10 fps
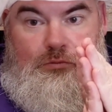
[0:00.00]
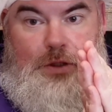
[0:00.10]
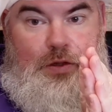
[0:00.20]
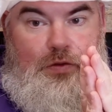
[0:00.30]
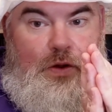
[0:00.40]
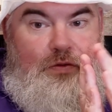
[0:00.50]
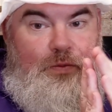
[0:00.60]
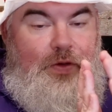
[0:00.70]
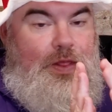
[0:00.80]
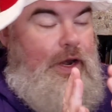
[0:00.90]
And so I was
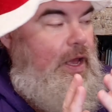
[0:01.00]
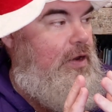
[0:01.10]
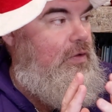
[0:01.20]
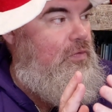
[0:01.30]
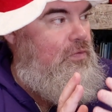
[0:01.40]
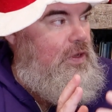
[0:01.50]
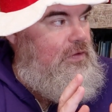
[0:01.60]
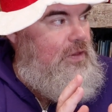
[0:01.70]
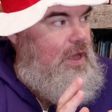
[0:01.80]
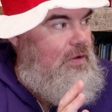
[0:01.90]
moving, and then I had to
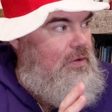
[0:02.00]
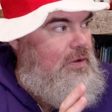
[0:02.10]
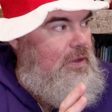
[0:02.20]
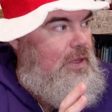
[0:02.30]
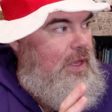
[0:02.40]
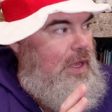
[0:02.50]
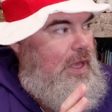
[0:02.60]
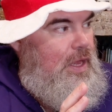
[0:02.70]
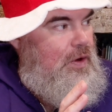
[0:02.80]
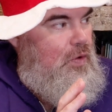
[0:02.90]
reach down
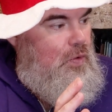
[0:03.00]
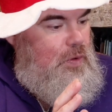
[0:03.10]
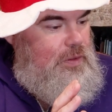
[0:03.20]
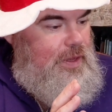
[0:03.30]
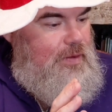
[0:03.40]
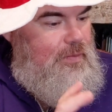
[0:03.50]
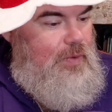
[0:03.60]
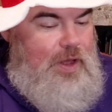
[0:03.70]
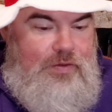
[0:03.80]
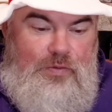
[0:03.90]
and hold him
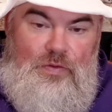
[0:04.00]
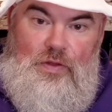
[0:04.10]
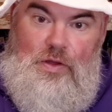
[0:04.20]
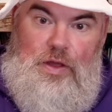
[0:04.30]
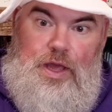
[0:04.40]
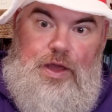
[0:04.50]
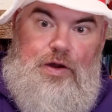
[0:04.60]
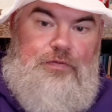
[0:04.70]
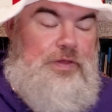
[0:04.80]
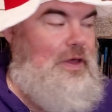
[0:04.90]
because he was hanging
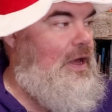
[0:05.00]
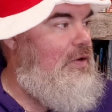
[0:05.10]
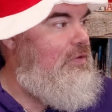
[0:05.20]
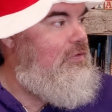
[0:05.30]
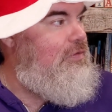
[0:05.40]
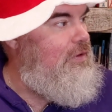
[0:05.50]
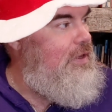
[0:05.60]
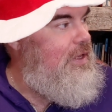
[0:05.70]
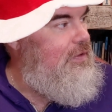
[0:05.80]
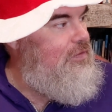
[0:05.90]
off the couch.
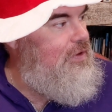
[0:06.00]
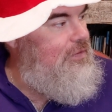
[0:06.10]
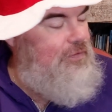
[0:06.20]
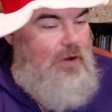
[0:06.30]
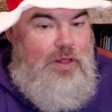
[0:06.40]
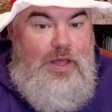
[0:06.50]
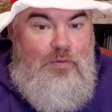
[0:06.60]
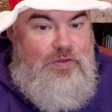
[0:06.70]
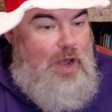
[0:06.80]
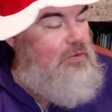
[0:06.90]
He was going to fall. He
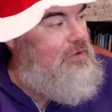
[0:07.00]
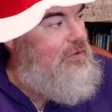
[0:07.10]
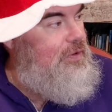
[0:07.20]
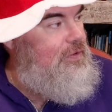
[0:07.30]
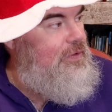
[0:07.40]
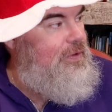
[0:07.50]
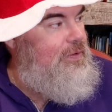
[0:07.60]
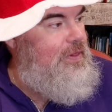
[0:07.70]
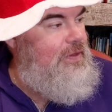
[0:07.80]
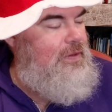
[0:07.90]
was out, too. He was doing
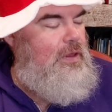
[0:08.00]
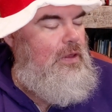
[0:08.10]
one of these.